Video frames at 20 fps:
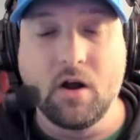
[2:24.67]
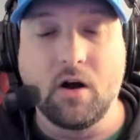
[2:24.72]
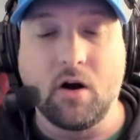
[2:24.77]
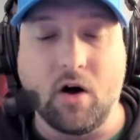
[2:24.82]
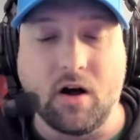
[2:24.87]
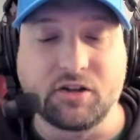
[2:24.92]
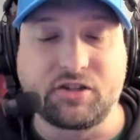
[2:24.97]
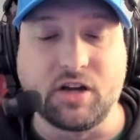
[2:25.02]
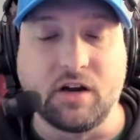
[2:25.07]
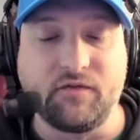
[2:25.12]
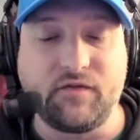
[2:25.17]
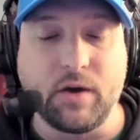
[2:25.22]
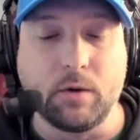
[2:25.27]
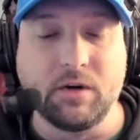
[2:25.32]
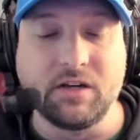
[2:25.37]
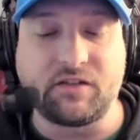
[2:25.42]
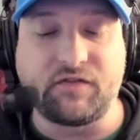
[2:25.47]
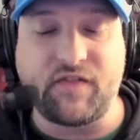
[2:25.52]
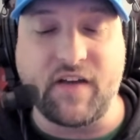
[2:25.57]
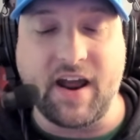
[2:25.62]
Also,
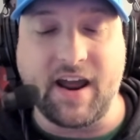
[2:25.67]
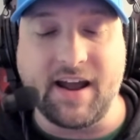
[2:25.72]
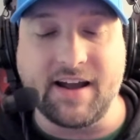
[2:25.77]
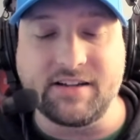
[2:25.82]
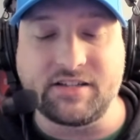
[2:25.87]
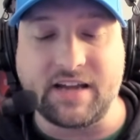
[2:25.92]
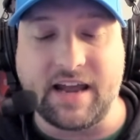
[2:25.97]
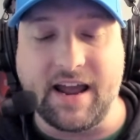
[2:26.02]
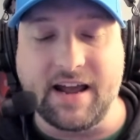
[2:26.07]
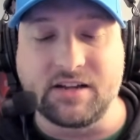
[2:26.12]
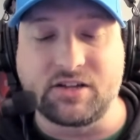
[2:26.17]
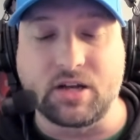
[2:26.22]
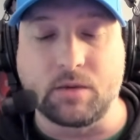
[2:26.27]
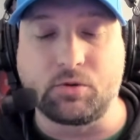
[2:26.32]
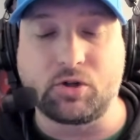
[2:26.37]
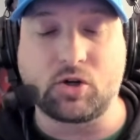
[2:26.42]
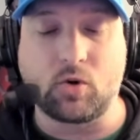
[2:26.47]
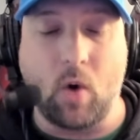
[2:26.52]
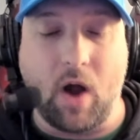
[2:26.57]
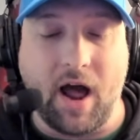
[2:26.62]
viewers, fans, and
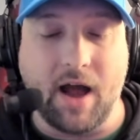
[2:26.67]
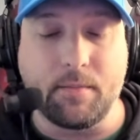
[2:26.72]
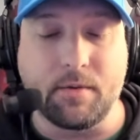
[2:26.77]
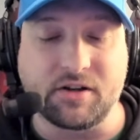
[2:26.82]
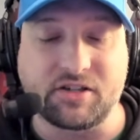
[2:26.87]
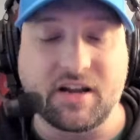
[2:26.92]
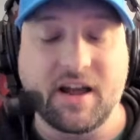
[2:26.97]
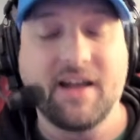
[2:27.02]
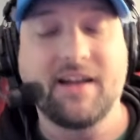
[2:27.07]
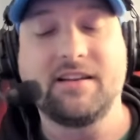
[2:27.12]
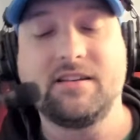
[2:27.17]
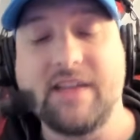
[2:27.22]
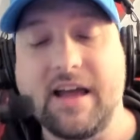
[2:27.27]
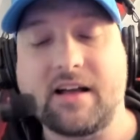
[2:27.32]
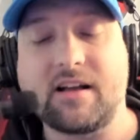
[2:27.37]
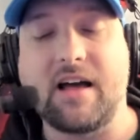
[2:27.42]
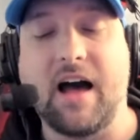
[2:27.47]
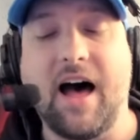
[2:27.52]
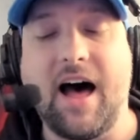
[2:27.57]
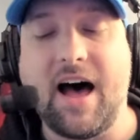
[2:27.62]
subscribers,
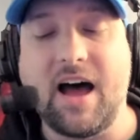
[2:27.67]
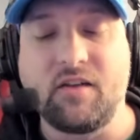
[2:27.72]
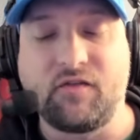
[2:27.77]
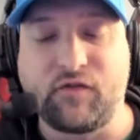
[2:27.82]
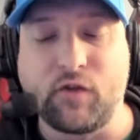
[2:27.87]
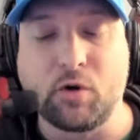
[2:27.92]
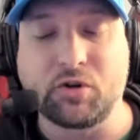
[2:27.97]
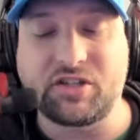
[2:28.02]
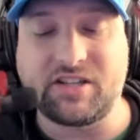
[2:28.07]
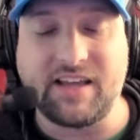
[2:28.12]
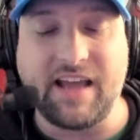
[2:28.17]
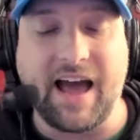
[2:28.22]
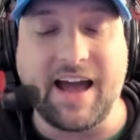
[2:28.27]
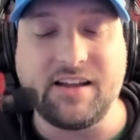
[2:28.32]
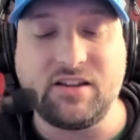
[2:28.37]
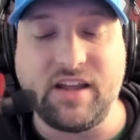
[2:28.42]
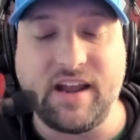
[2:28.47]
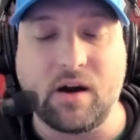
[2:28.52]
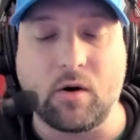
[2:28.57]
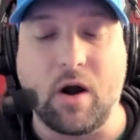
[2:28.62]
Nick Khan floats the
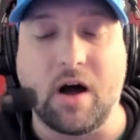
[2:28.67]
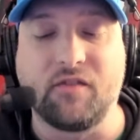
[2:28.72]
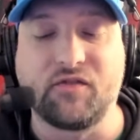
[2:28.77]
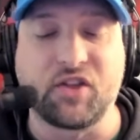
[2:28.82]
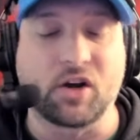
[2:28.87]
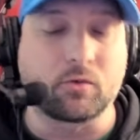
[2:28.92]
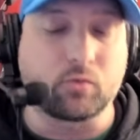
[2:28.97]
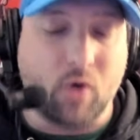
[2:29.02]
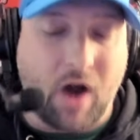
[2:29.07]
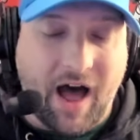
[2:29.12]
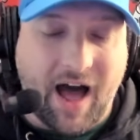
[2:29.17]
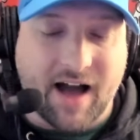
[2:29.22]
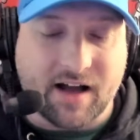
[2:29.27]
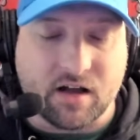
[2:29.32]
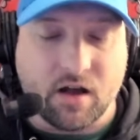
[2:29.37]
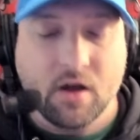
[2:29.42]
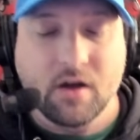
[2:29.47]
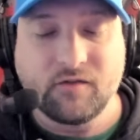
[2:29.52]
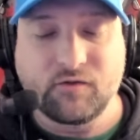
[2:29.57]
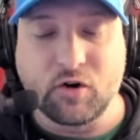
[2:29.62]
idea of The
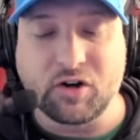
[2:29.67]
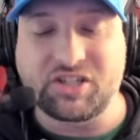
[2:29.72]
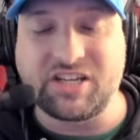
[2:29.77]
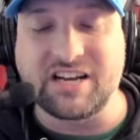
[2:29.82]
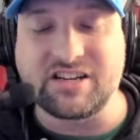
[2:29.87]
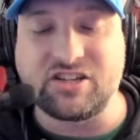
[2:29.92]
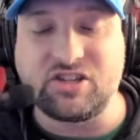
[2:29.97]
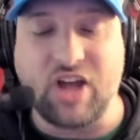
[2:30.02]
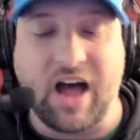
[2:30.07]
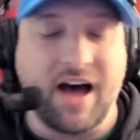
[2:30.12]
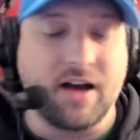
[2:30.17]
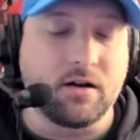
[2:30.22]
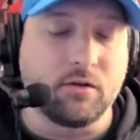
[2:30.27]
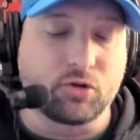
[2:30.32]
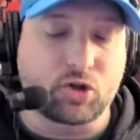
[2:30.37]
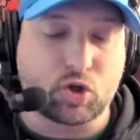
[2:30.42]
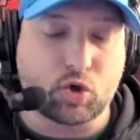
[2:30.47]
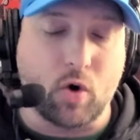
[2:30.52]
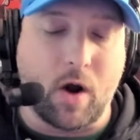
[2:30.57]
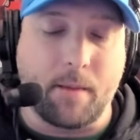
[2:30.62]
Rock versus Donald
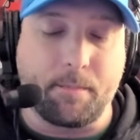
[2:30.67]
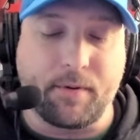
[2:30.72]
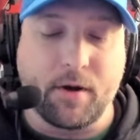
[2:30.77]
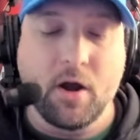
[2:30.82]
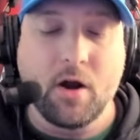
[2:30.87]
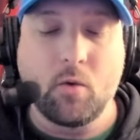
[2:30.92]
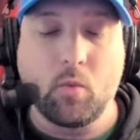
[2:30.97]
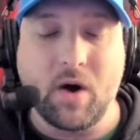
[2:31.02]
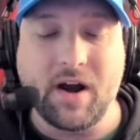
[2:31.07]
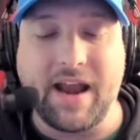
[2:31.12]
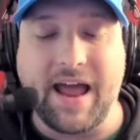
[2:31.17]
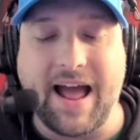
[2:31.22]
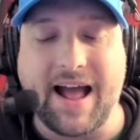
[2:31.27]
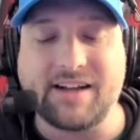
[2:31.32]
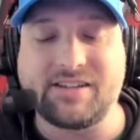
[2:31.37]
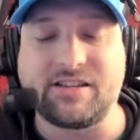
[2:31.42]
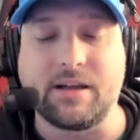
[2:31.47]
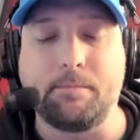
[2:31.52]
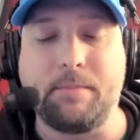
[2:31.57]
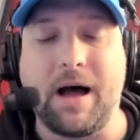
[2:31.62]
Trump when
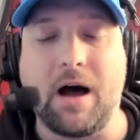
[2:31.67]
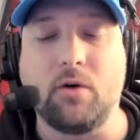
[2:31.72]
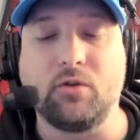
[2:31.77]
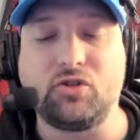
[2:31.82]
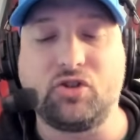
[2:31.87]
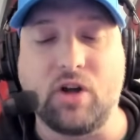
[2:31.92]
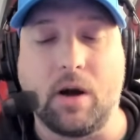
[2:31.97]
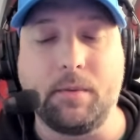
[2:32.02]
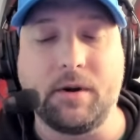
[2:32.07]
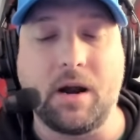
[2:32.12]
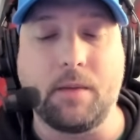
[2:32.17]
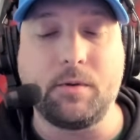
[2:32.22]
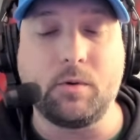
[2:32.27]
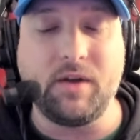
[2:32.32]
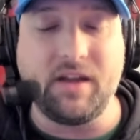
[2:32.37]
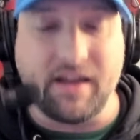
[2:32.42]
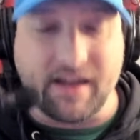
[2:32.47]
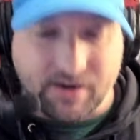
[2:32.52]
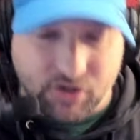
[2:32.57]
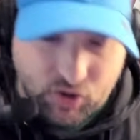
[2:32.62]
asked about
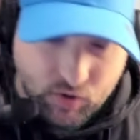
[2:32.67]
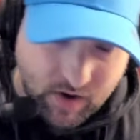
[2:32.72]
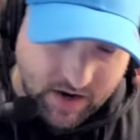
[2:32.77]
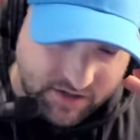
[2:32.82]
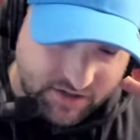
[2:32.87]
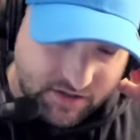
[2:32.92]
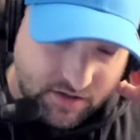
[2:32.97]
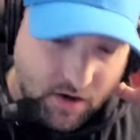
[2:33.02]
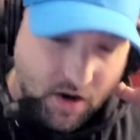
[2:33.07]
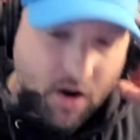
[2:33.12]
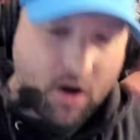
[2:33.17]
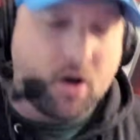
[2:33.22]
WWE interests.